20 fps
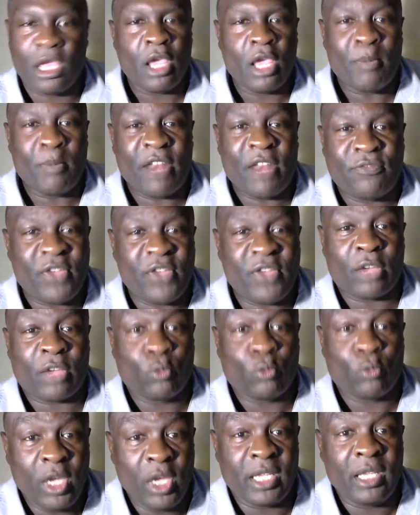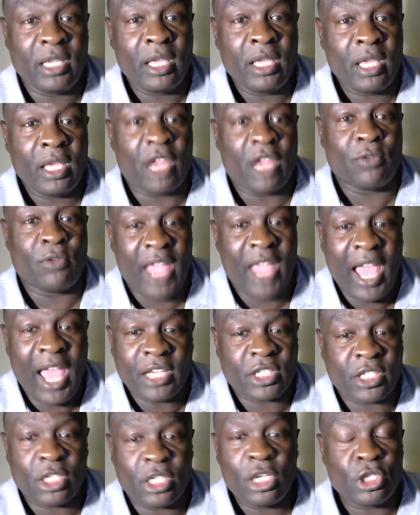Matter of fact, really, in
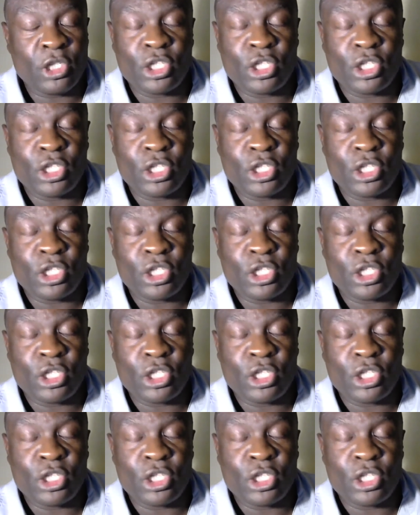reality,